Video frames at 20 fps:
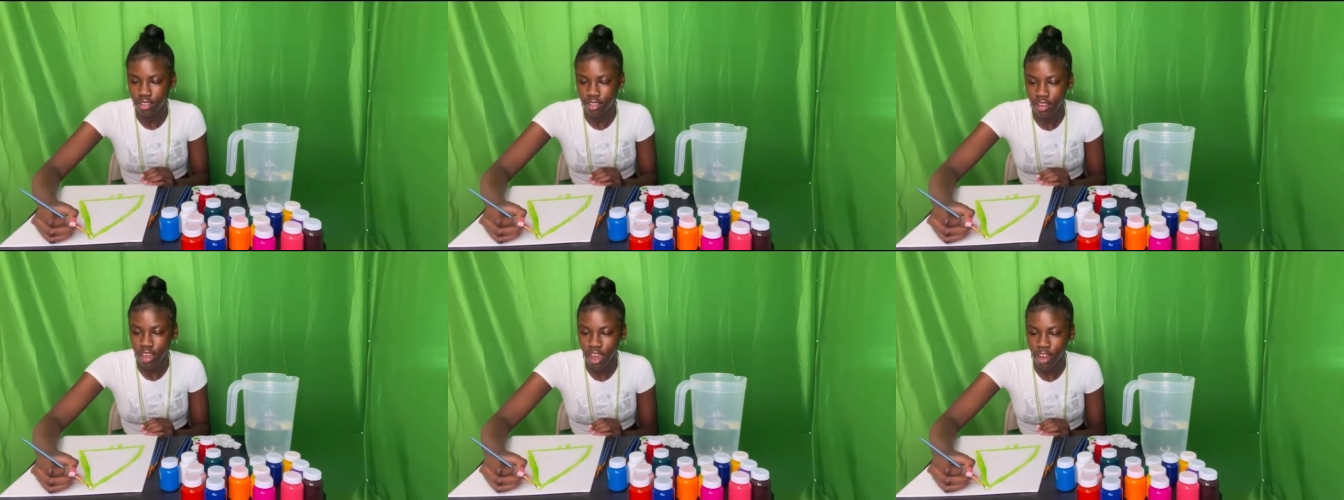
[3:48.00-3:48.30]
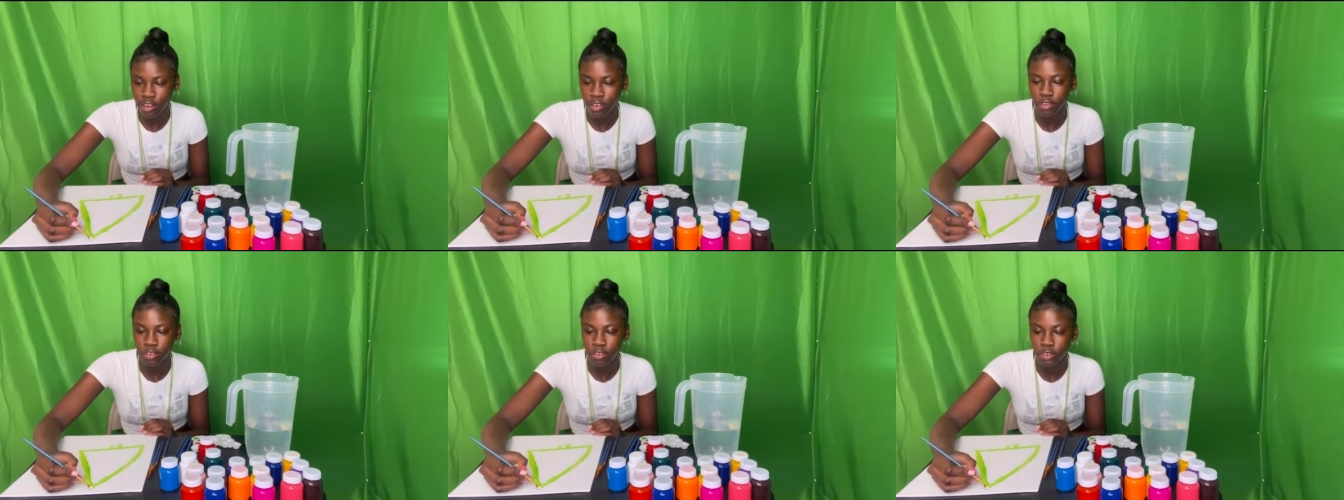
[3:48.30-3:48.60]

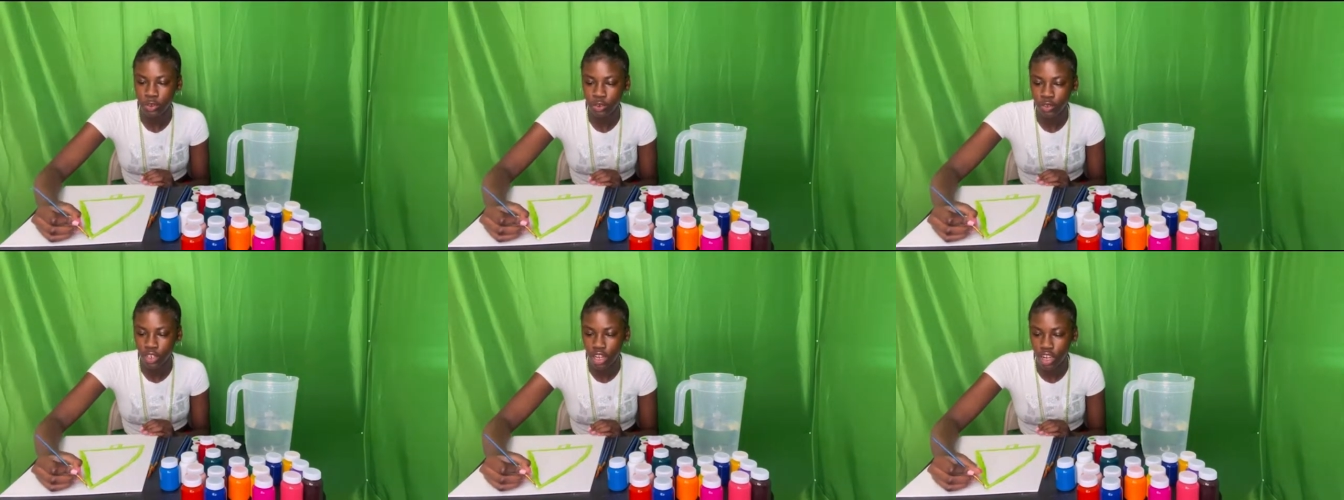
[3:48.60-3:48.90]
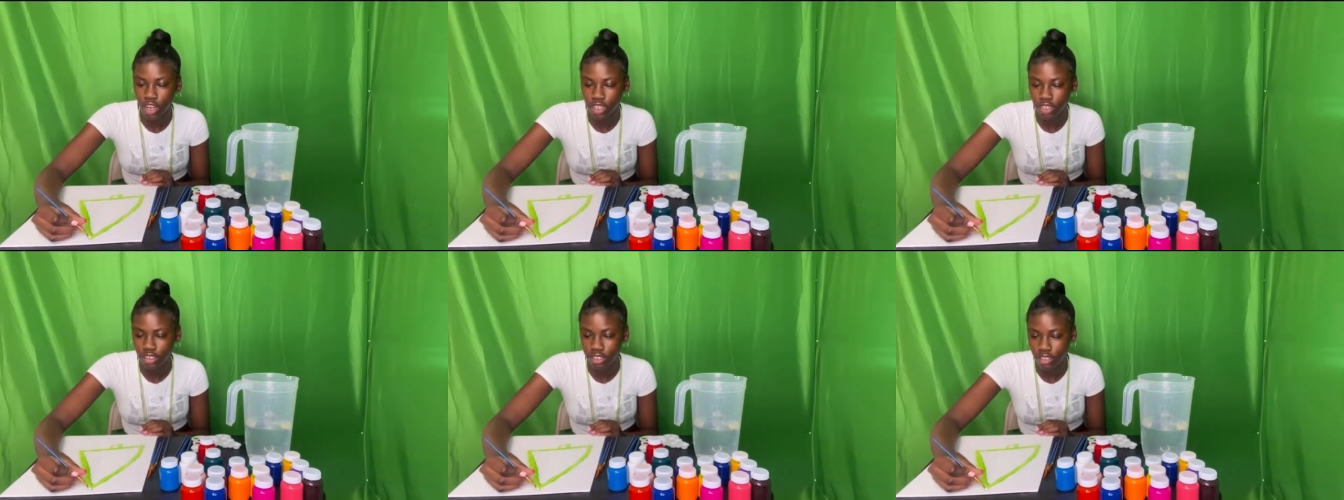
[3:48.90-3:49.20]
How do you
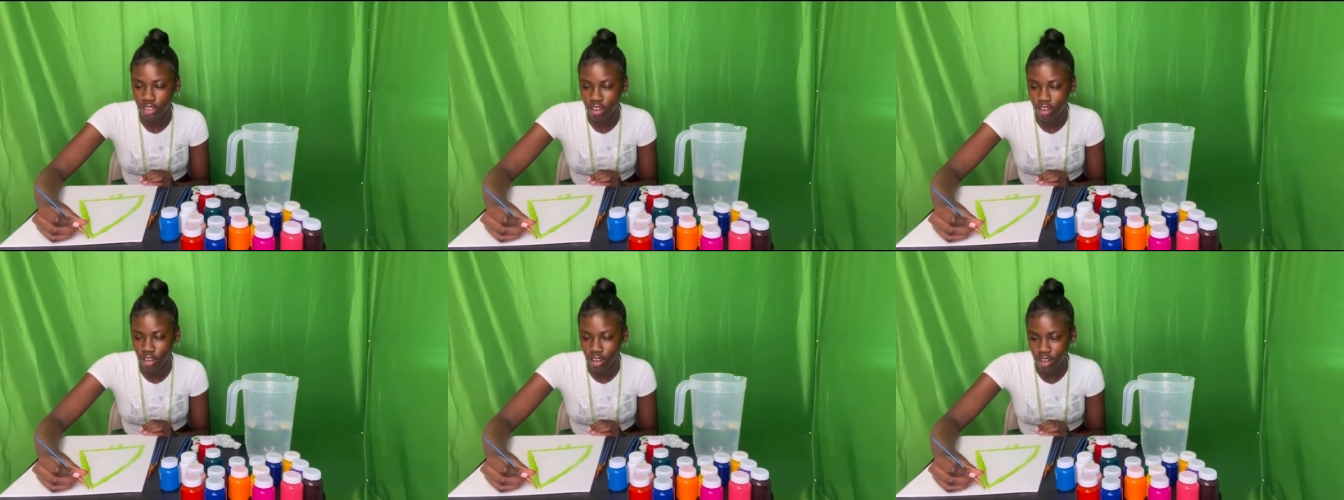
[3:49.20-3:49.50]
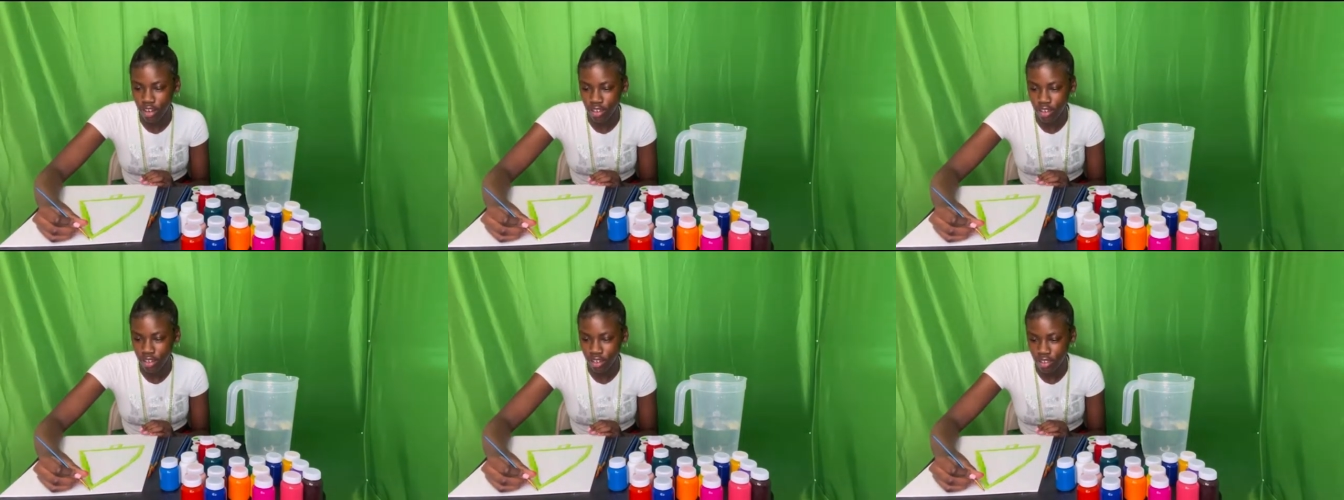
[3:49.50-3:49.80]
draw a
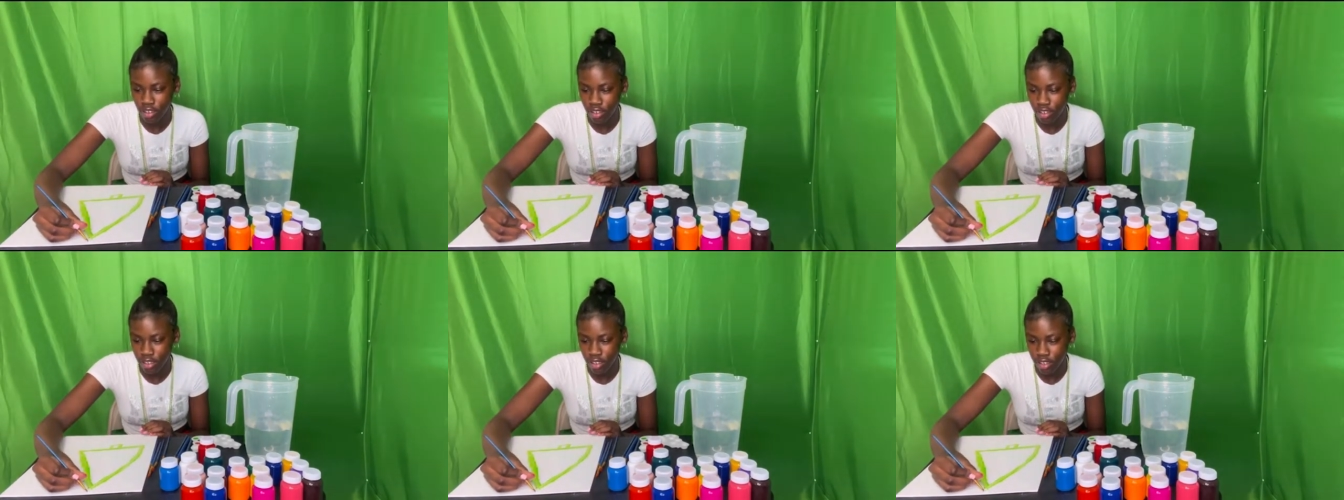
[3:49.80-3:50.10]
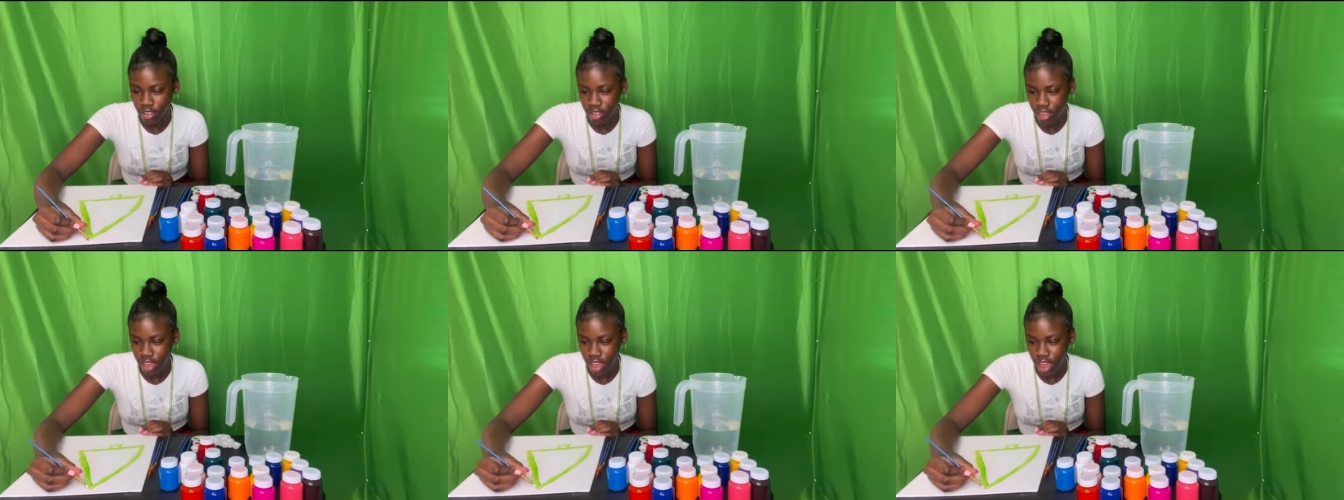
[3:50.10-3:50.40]
star?
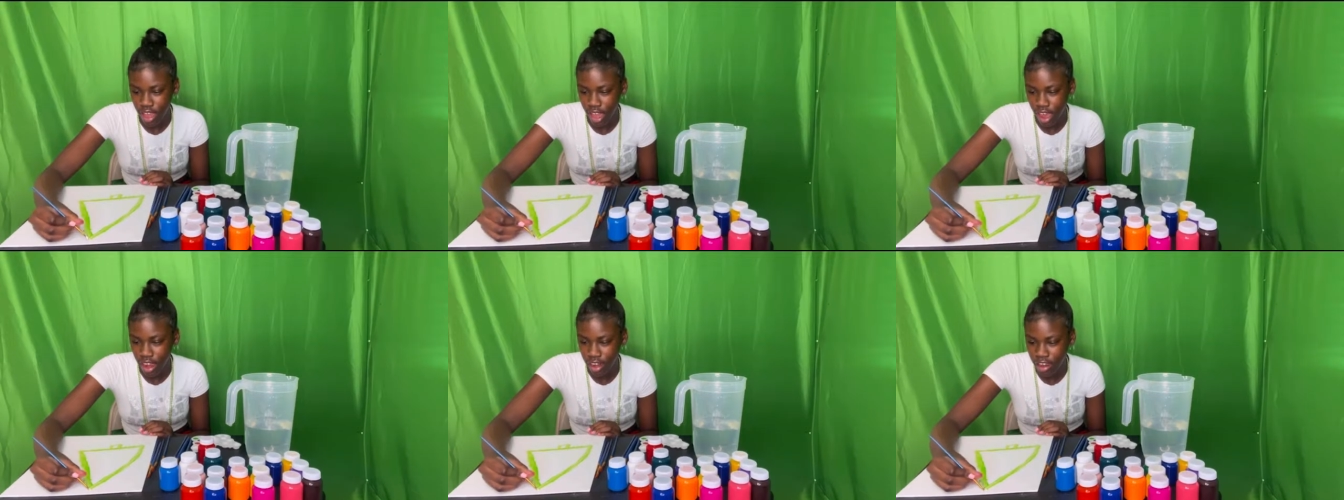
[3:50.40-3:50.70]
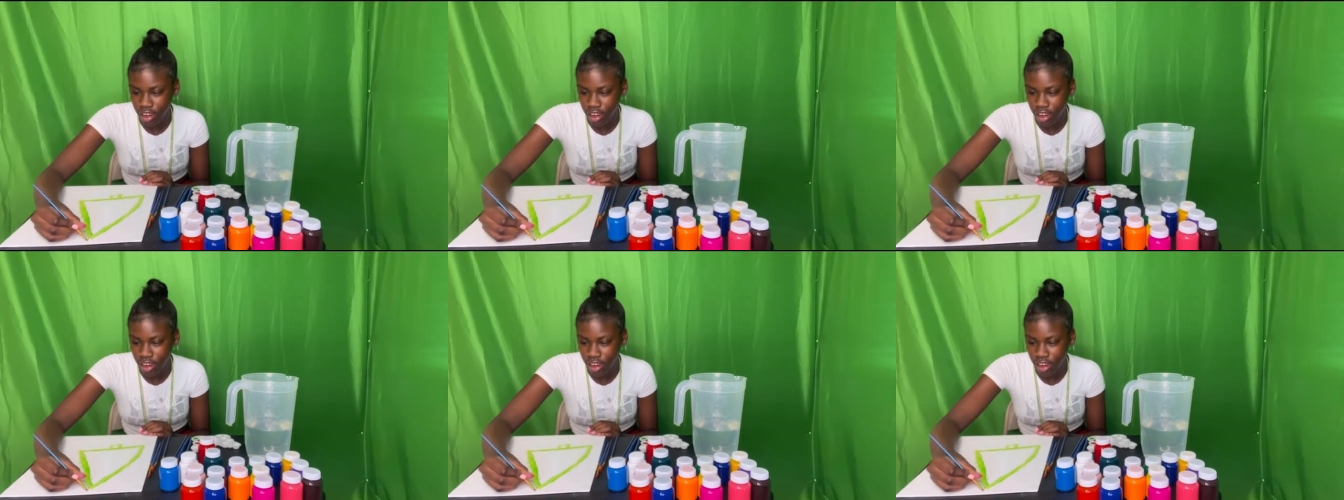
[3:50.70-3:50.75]
I